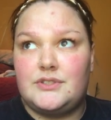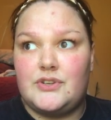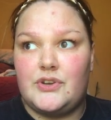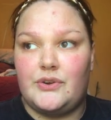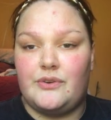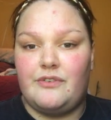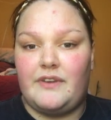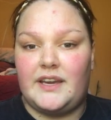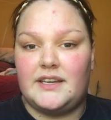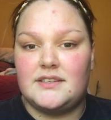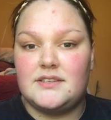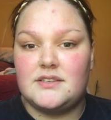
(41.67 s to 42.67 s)
Too
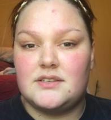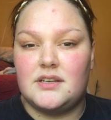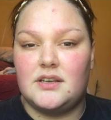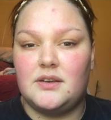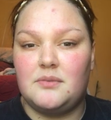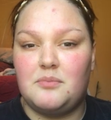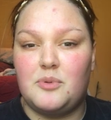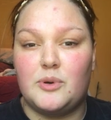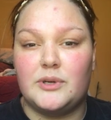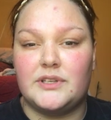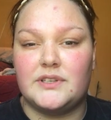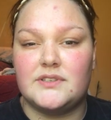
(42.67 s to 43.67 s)
Faced
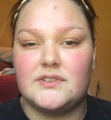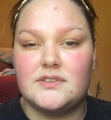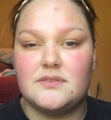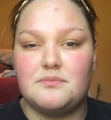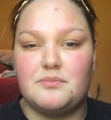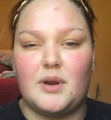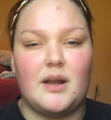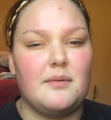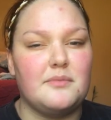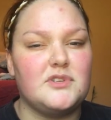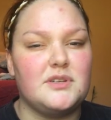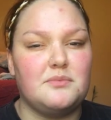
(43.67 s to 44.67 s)
Poreless,
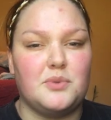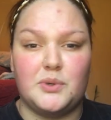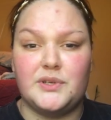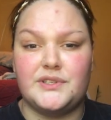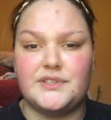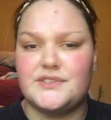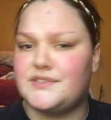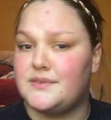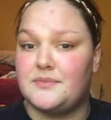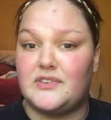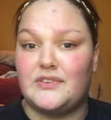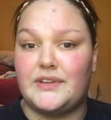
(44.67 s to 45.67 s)
Primed and Poreless,
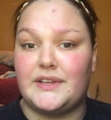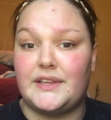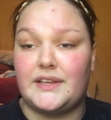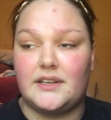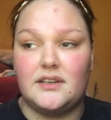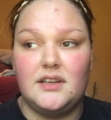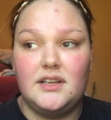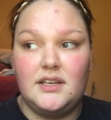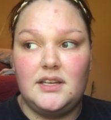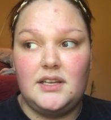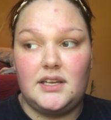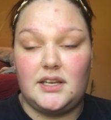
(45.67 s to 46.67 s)
something like that.
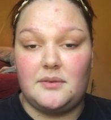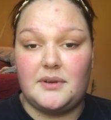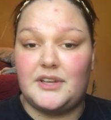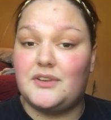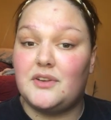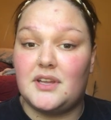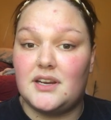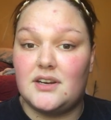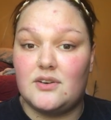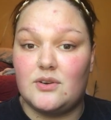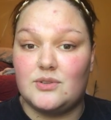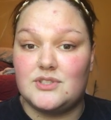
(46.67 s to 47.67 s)
Anyway, you can get
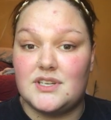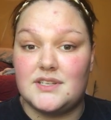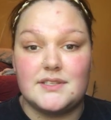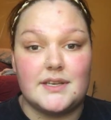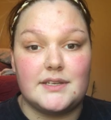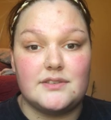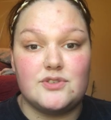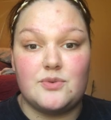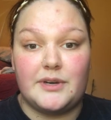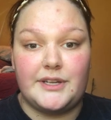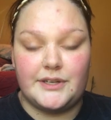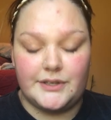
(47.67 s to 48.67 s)
it at Ulta. It's like
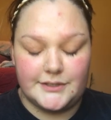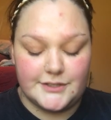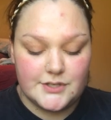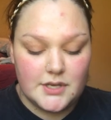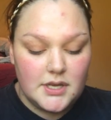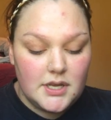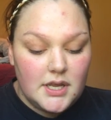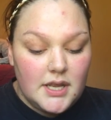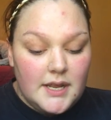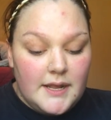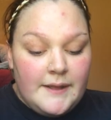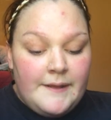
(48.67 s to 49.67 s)
$20.
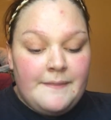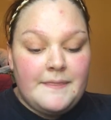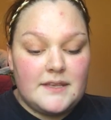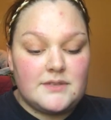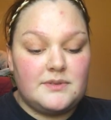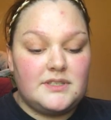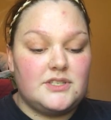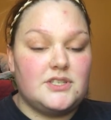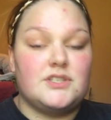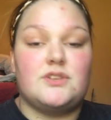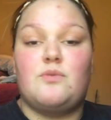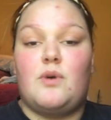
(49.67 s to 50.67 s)
This one is
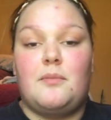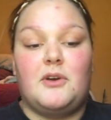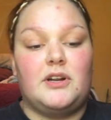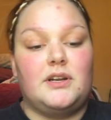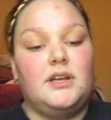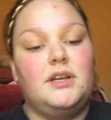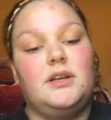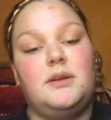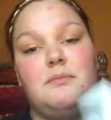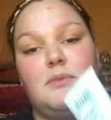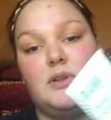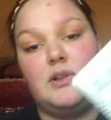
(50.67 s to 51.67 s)
just a Walmart
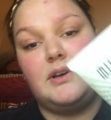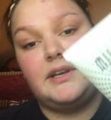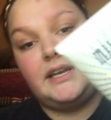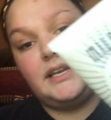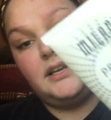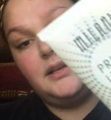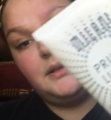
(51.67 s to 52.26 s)
Milani